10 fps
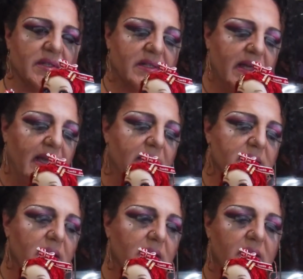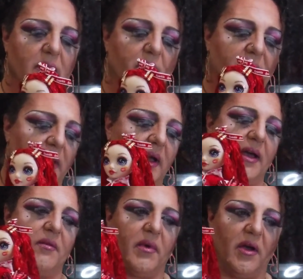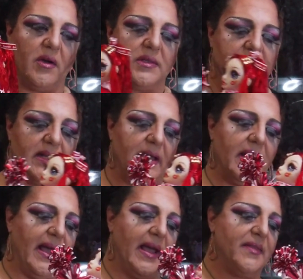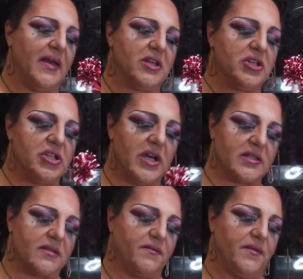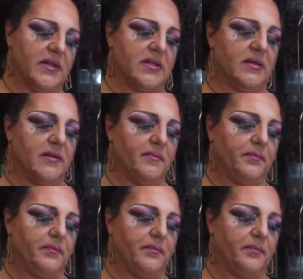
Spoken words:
with a stand, but I have my own stand and they just fit.